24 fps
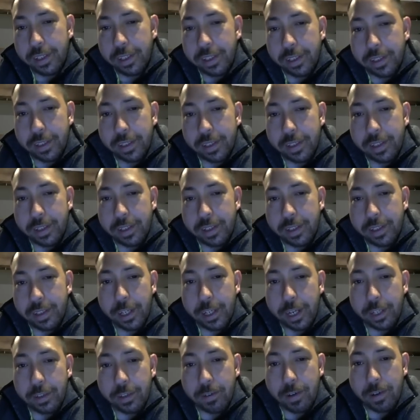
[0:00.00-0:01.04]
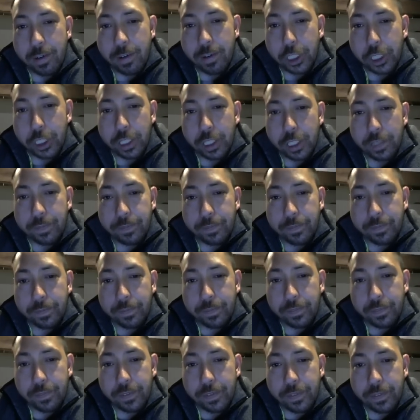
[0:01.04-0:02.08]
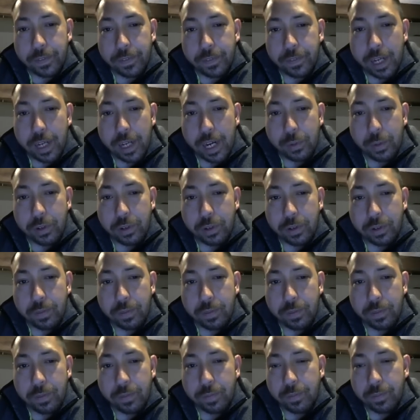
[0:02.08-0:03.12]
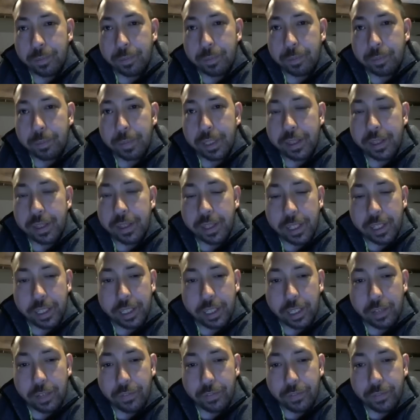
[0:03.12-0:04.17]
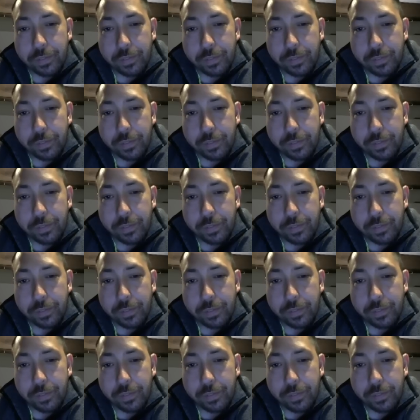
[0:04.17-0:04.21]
Definitely not the Russia that I would be thinking of.